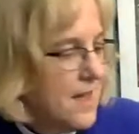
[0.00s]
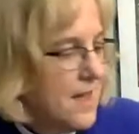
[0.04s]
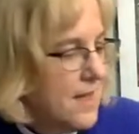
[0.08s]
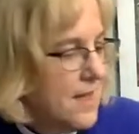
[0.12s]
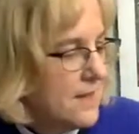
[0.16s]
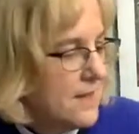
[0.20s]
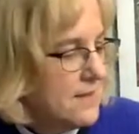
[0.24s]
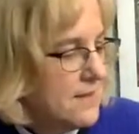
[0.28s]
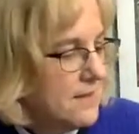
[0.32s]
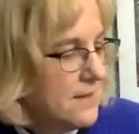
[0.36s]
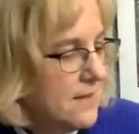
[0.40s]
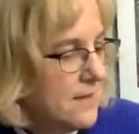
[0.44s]

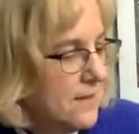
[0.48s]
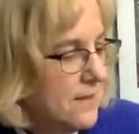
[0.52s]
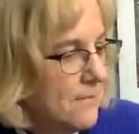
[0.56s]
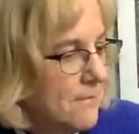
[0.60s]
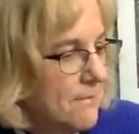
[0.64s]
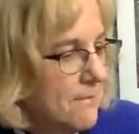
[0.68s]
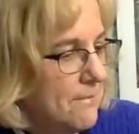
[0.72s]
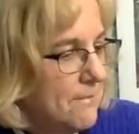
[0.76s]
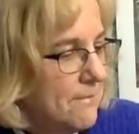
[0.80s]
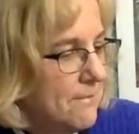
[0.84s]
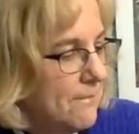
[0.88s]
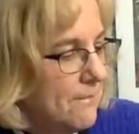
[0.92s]
And
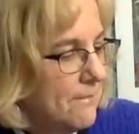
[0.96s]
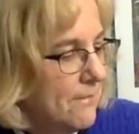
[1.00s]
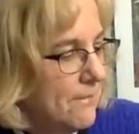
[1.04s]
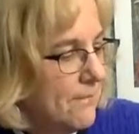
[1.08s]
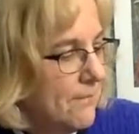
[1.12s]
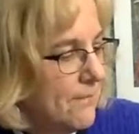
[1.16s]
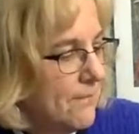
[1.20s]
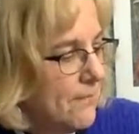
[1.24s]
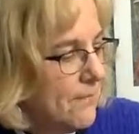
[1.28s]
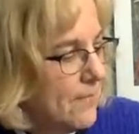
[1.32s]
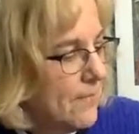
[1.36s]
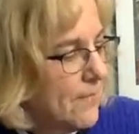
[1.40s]
um,
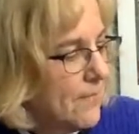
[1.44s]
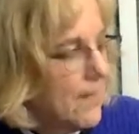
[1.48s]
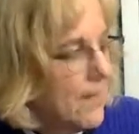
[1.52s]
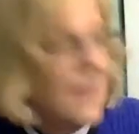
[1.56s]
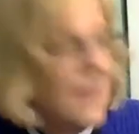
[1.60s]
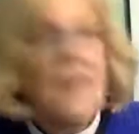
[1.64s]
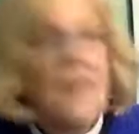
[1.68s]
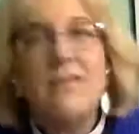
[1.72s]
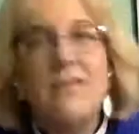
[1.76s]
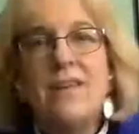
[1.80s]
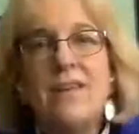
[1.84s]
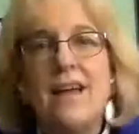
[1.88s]

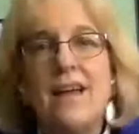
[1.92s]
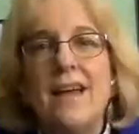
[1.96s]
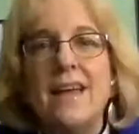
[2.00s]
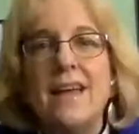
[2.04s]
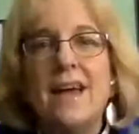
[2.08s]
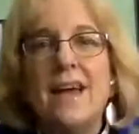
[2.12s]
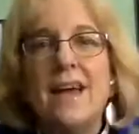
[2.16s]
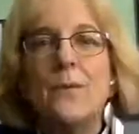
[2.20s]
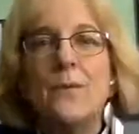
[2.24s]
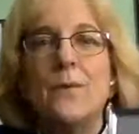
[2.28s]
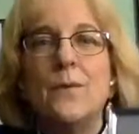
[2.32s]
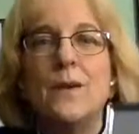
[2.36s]
I have an
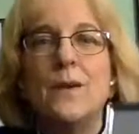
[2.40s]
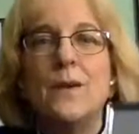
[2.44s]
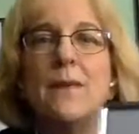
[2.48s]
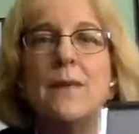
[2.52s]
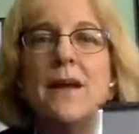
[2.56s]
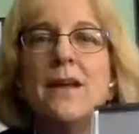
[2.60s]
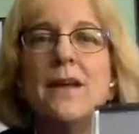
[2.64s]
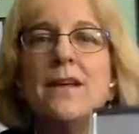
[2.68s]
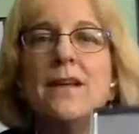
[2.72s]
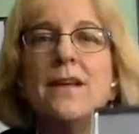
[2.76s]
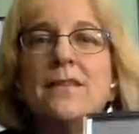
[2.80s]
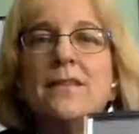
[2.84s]
icon one of
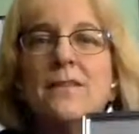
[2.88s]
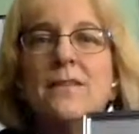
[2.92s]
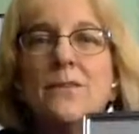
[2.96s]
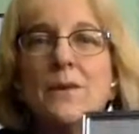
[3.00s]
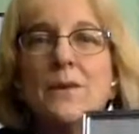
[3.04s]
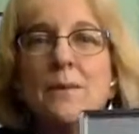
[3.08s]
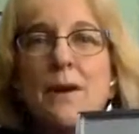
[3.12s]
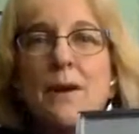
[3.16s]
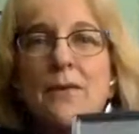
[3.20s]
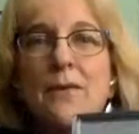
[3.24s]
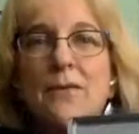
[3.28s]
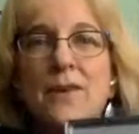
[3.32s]
my
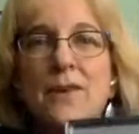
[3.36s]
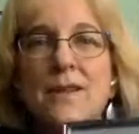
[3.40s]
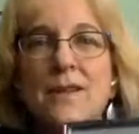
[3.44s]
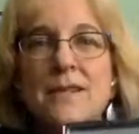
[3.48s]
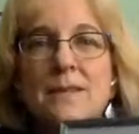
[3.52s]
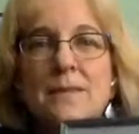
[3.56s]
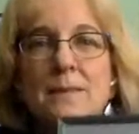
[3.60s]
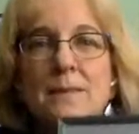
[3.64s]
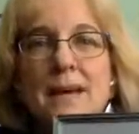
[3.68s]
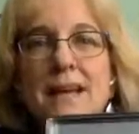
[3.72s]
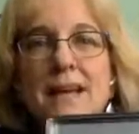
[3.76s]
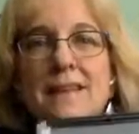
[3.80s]
one of my
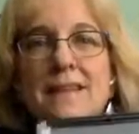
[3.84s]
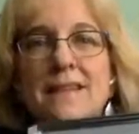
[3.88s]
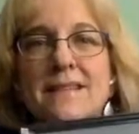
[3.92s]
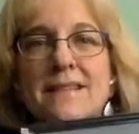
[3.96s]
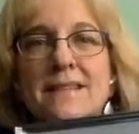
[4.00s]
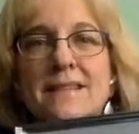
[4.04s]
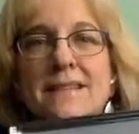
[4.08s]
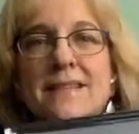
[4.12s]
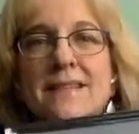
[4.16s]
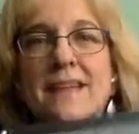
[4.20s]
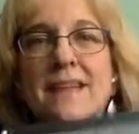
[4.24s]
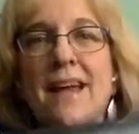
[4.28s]
friends made.
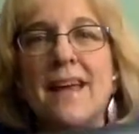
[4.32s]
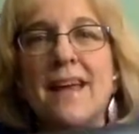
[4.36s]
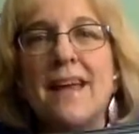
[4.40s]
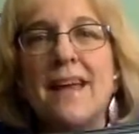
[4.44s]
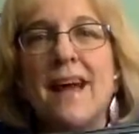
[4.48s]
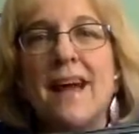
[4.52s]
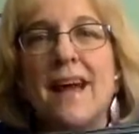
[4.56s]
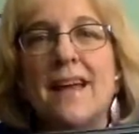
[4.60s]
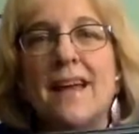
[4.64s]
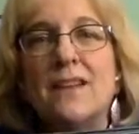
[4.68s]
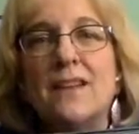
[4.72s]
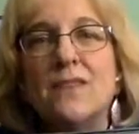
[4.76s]
This is an
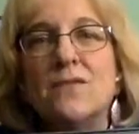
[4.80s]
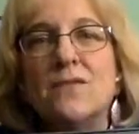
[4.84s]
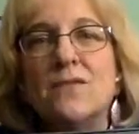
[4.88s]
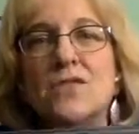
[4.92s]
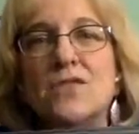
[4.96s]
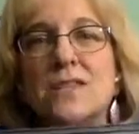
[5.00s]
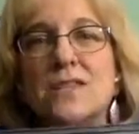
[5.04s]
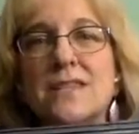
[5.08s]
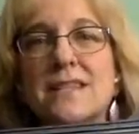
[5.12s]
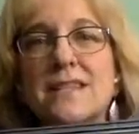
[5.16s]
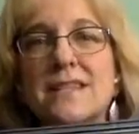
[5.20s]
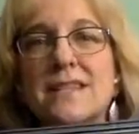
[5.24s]
icon of
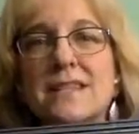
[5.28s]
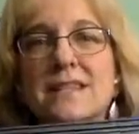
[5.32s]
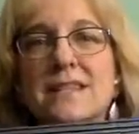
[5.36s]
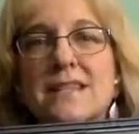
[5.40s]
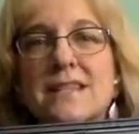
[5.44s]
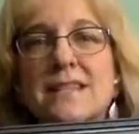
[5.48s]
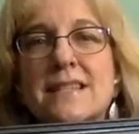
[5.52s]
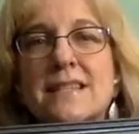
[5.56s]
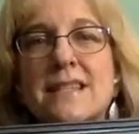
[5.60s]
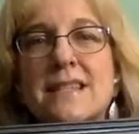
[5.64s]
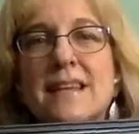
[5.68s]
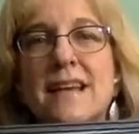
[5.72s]

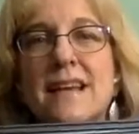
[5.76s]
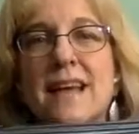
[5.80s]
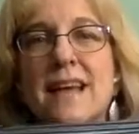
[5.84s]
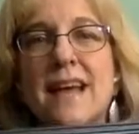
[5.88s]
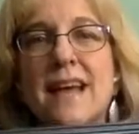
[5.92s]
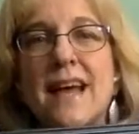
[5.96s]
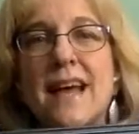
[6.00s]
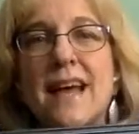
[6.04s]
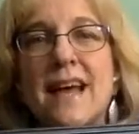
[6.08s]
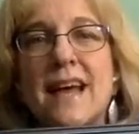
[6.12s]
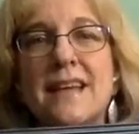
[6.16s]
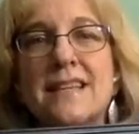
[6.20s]
Jesus
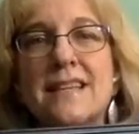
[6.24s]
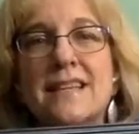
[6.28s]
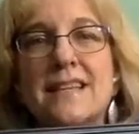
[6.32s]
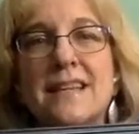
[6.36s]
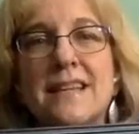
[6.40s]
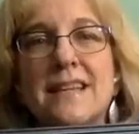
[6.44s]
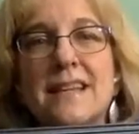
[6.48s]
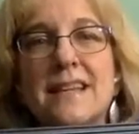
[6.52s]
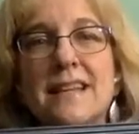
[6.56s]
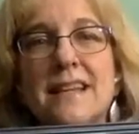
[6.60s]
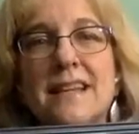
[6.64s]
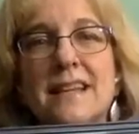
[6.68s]
as
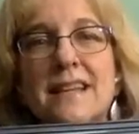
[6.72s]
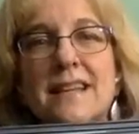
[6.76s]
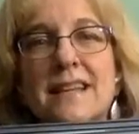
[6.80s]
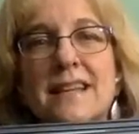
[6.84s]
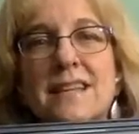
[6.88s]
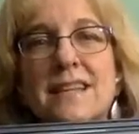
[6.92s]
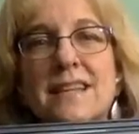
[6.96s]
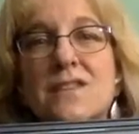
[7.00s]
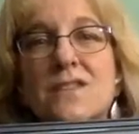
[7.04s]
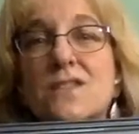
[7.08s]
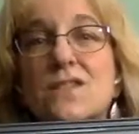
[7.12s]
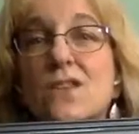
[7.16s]
he
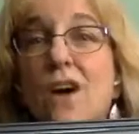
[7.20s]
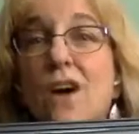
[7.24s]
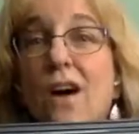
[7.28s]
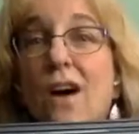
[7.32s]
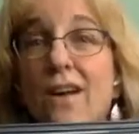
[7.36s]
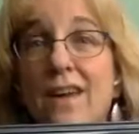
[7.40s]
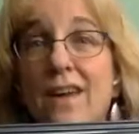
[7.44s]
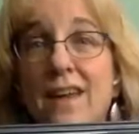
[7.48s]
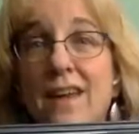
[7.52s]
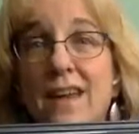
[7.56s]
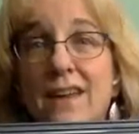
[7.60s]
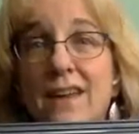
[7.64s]
is
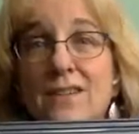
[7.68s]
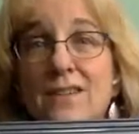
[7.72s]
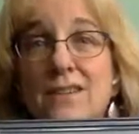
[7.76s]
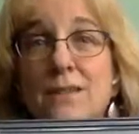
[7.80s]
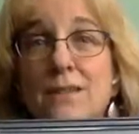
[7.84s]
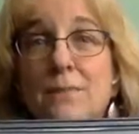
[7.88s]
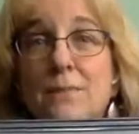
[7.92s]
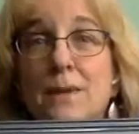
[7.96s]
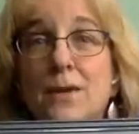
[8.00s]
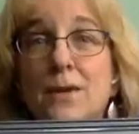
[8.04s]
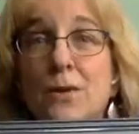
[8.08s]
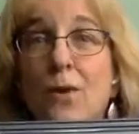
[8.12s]
talking
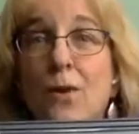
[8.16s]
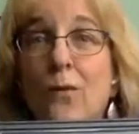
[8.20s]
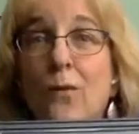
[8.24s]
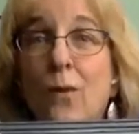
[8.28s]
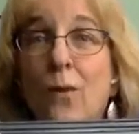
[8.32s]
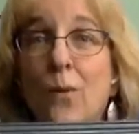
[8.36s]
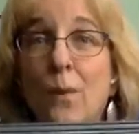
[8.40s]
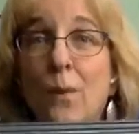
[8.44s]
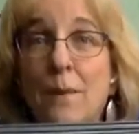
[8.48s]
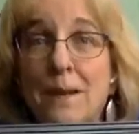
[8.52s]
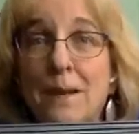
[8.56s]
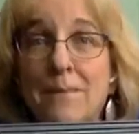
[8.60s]
to the bent
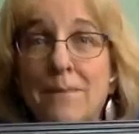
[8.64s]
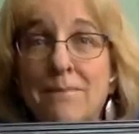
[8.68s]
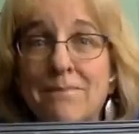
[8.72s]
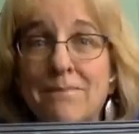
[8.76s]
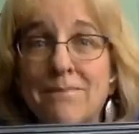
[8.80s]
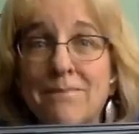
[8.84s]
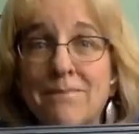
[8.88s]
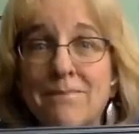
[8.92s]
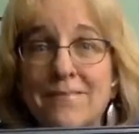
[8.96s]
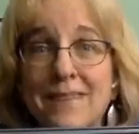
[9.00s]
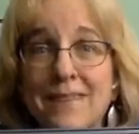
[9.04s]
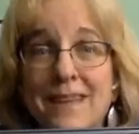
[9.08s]
over woman,
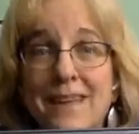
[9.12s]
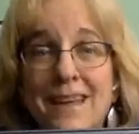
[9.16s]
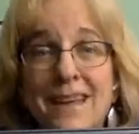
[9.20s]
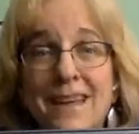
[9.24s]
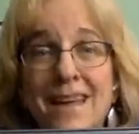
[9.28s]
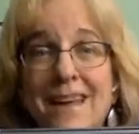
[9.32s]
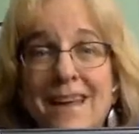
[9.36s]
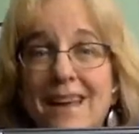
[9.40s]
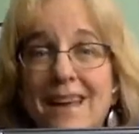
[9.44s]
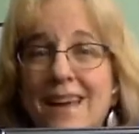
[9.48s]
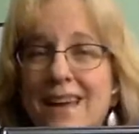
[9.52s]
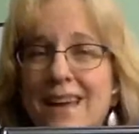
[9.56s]

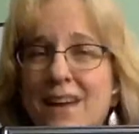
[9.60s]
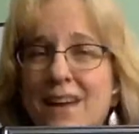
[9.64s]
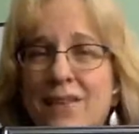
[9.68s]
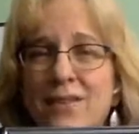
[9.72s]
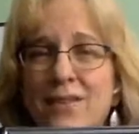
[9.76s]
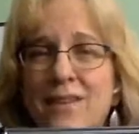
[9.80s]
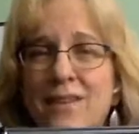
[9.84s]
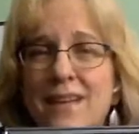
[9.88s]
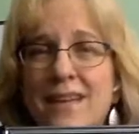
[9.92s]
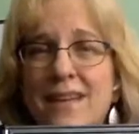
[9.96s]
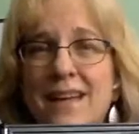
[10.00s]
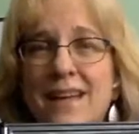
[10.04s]
and I
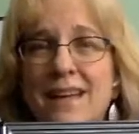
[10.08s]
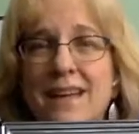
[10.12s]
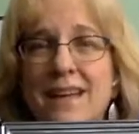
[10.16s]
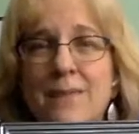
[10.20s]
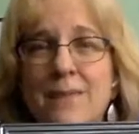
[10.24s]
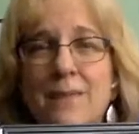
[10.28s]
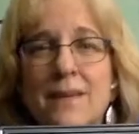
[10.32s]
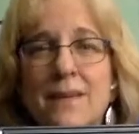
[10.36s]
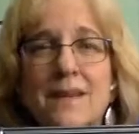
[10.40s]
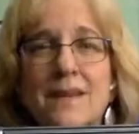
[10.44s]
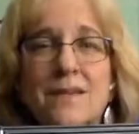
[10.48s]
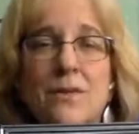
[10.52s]
really
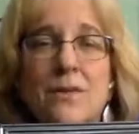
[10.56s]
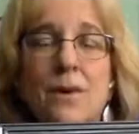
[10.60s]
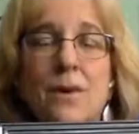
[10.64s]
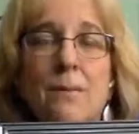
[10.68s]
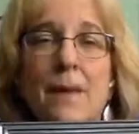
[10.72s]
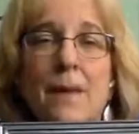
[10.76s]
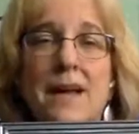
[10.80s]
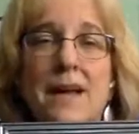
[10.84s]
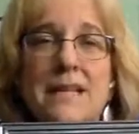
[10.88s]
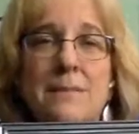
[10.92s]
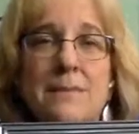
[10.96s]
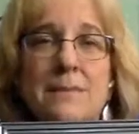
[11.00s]
like it because it
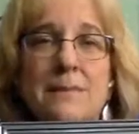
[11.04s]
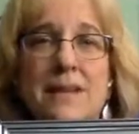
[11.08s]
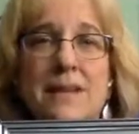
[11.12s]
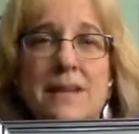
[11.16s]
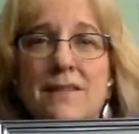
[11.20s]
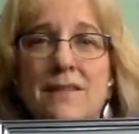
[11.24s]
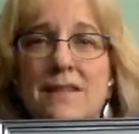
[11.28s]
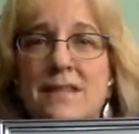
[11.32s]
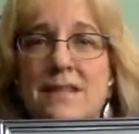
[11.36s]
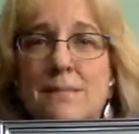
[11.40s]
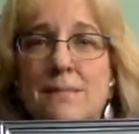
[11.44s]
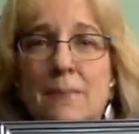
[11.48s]
reminds
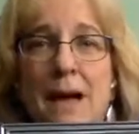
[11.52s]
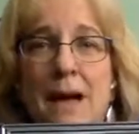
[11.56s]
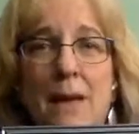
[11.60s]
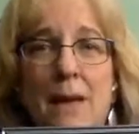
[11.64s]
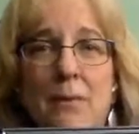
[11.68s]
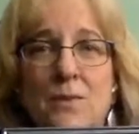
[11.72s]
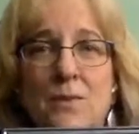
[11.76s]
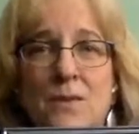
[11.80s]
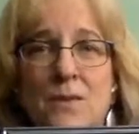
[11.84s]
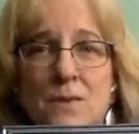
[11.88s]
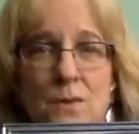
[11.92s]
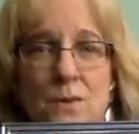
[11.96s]
me of this
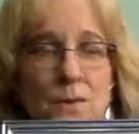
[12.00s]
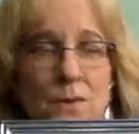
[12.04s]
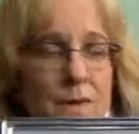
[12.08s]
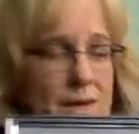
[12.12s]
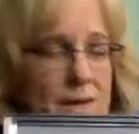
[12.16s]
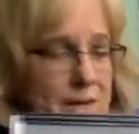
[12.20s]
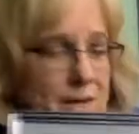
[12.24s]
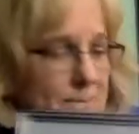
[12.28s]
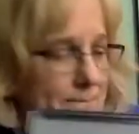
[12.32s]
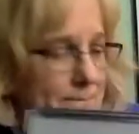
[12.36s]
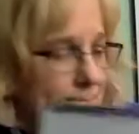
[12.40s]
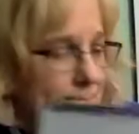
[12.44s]
Bible
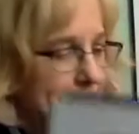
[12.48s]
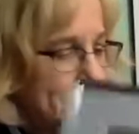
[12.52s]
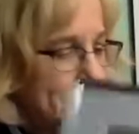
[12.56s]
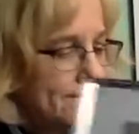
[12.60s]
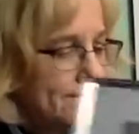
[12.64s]
story